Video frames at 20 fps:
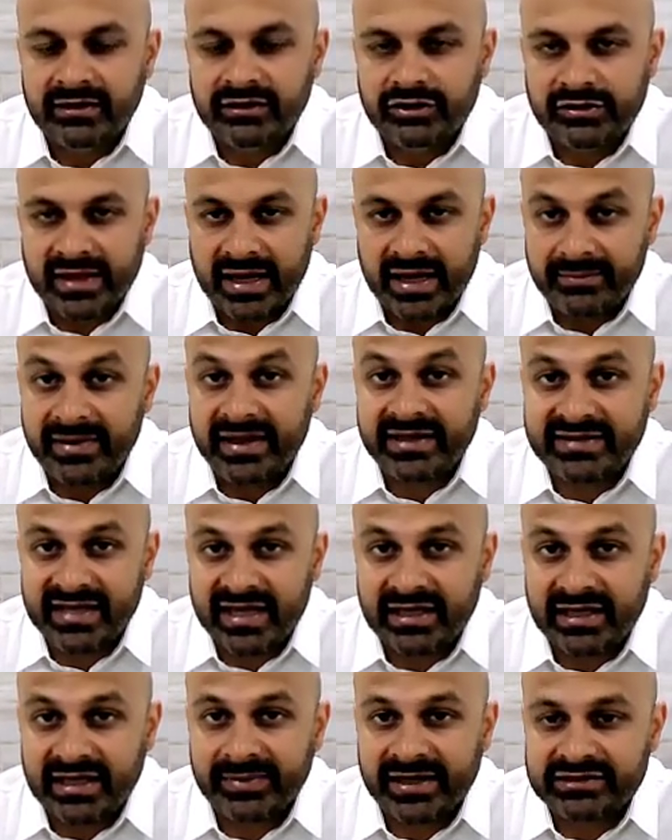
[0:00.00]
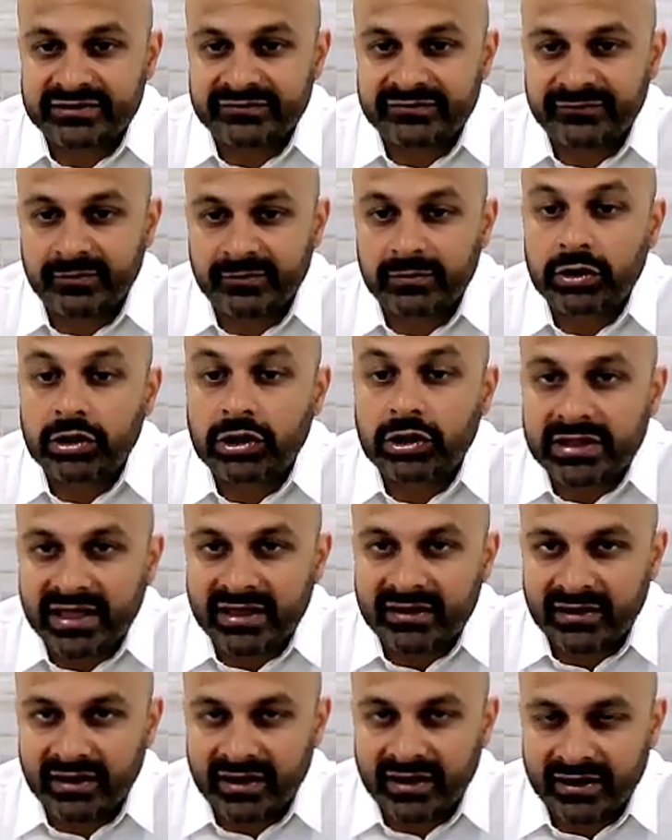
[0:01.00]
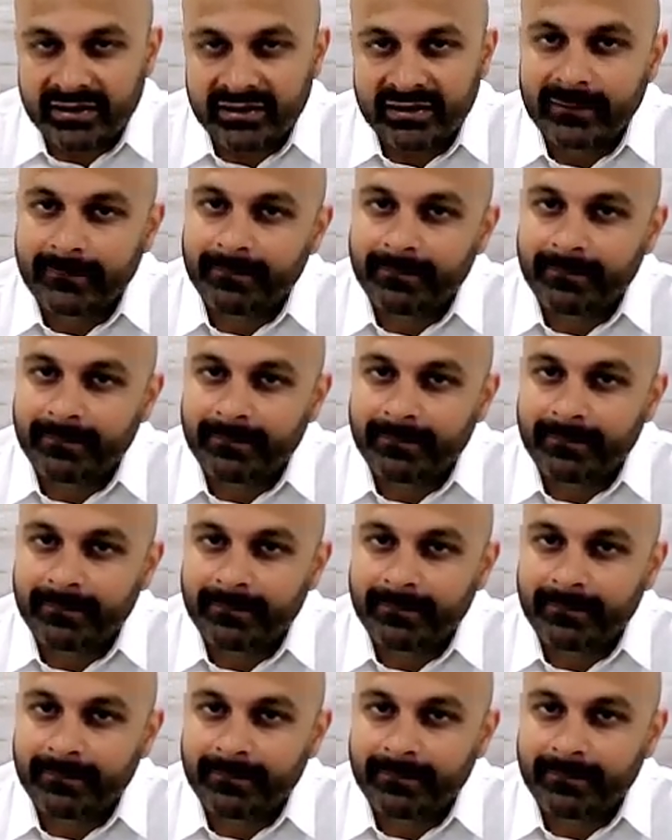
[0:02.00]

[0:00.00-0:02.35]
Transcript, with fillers: That may take a patient from looking like